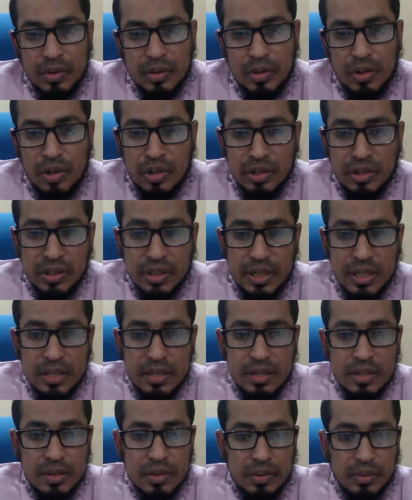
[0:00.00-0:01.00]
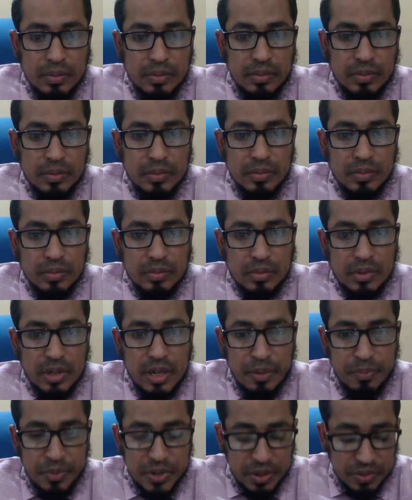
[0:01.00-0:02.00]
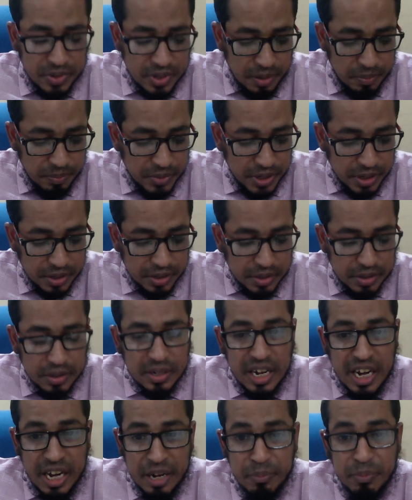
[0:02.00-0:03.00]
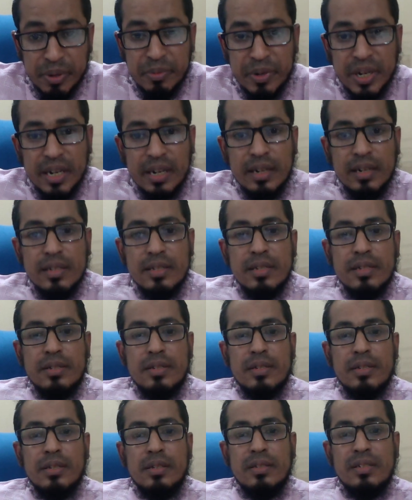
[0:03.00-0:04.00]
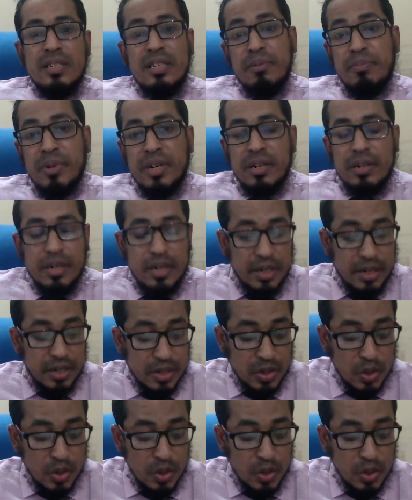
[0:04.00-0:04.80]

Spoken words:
on this caption subject, NPV analysis, separately.